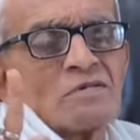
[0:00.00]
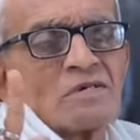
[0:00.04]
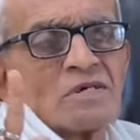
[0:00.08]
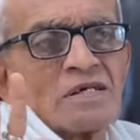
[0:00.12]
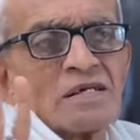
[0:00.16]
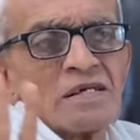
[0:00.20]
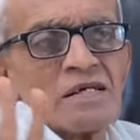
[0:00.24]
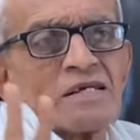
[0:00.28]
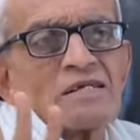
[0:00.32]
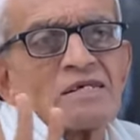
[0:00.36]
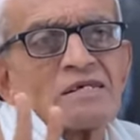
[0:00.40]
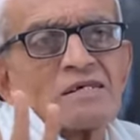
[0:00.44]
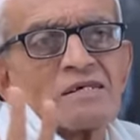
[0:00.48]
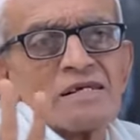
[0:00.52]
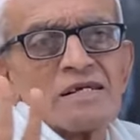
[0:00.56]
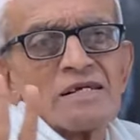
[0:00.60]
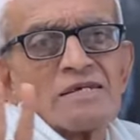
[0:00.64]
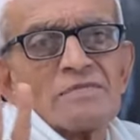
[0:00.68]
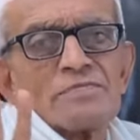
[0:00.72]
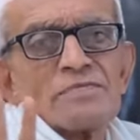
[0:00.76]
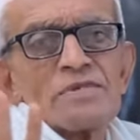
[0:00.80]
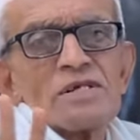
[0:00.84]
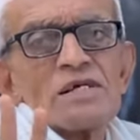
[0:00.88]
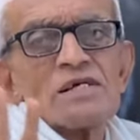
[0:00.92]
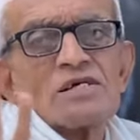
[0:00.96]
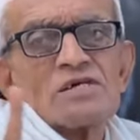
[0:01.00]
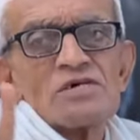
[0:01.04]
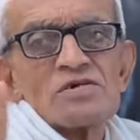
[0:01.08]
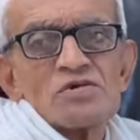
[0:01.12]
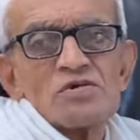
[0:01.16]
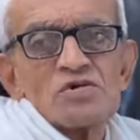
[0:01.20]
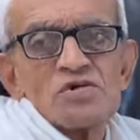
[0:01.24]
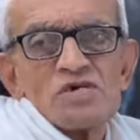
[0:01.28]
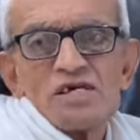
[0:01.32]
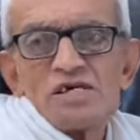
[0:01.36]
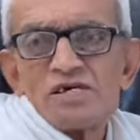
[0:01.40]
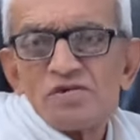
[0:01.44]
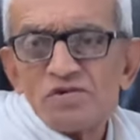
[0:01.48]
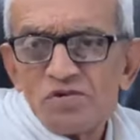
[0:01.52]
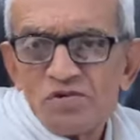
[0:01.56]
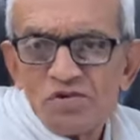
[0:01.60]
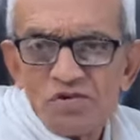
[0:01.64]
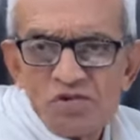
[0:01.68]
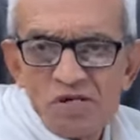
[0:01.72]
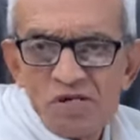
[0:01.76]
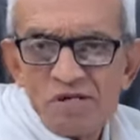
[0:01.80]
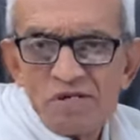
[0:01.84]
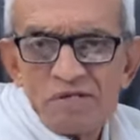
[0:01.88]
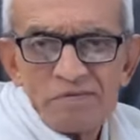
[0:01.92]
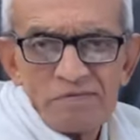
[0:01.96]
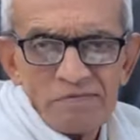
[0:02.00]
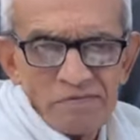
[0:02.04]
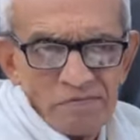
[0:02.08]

greater and bigger change.